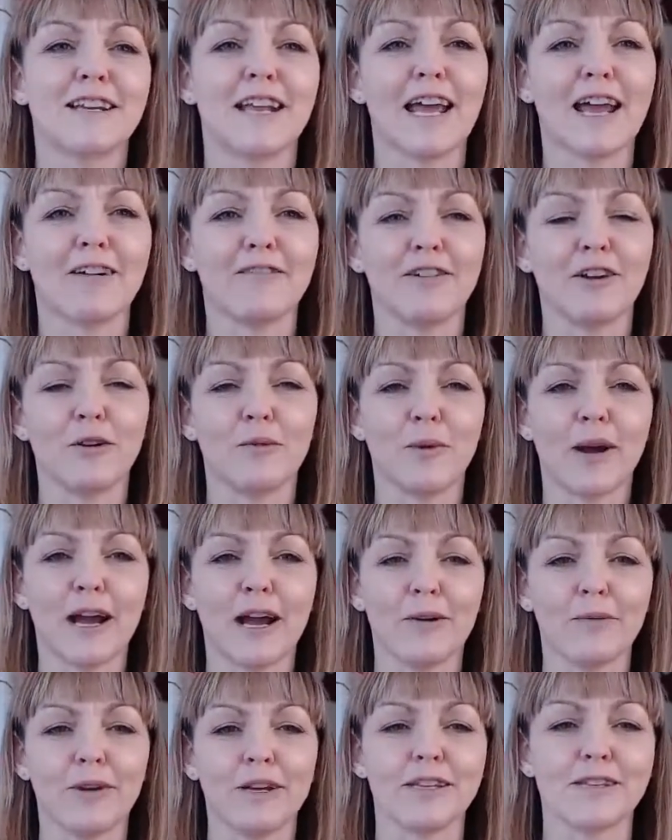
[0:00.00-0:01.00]
area
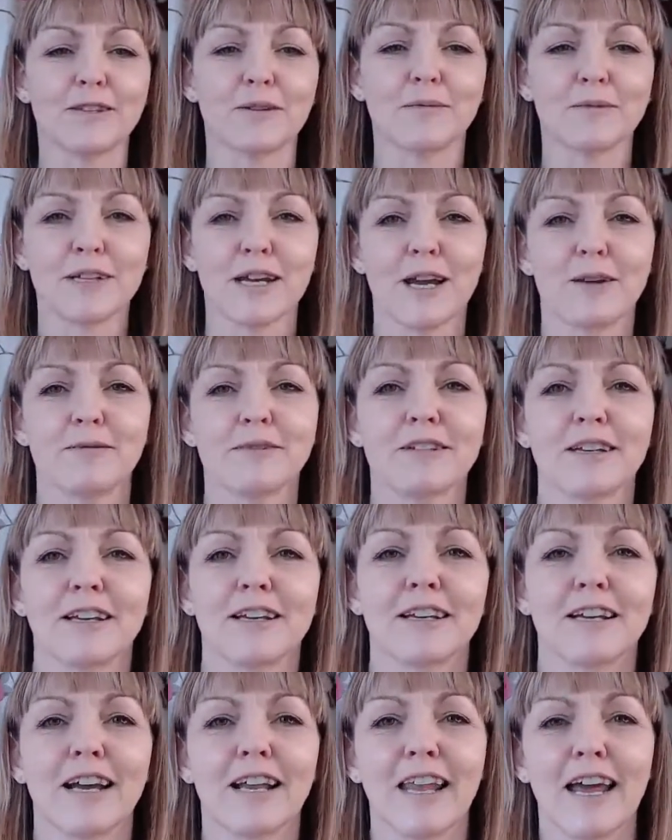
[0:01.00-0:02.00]
where we sometimes can
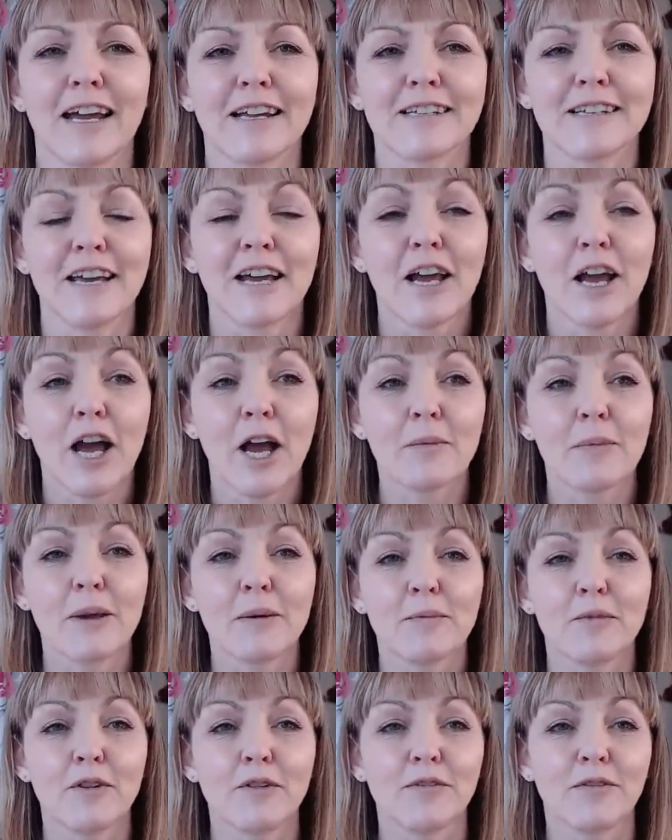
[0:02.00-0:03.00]
collect a bit
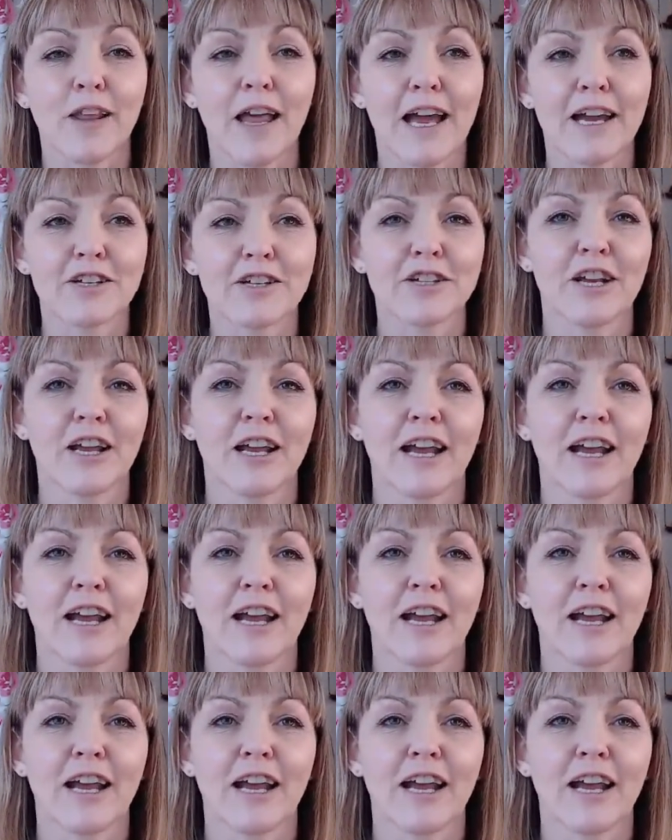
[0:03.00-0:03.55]
more flesh,